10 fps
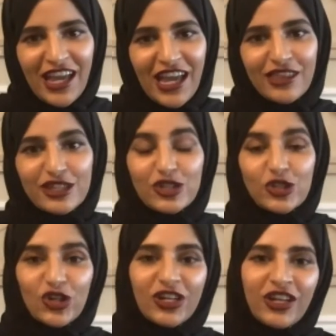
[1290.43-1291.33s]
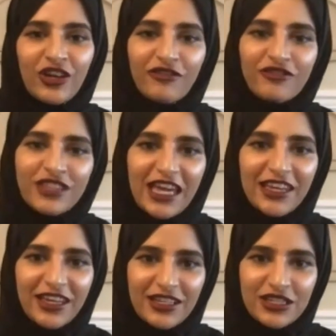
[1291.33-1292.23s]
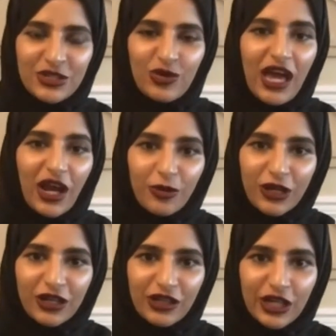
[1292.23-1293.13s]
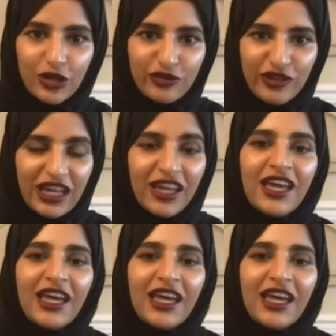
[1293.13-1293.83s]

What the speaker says: and this journey you have taken us through Arabic calligraphy